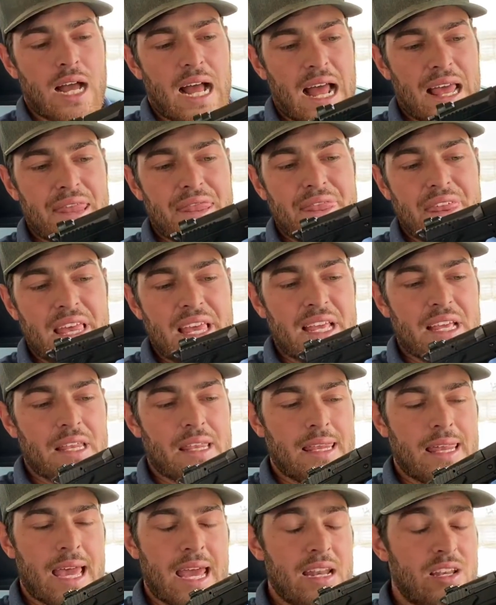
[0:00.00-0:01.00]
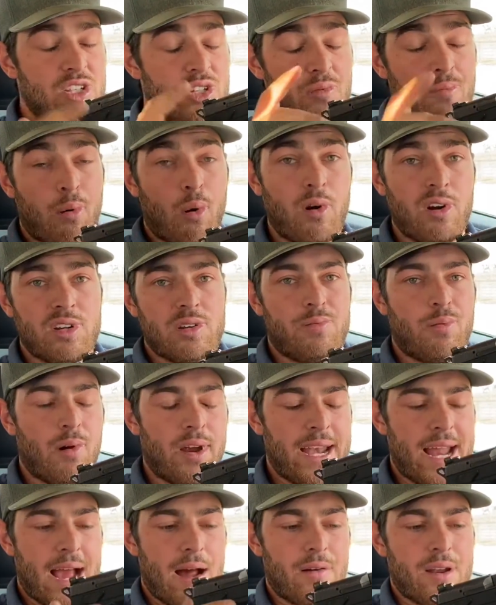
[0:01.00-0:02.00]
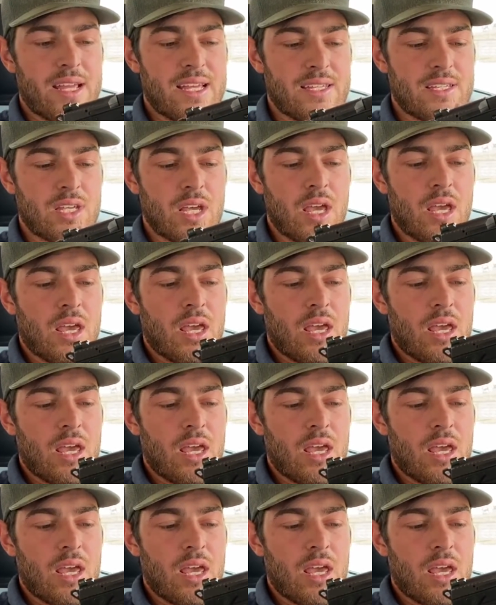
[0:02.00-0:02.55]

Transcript: I think that is important to point out, is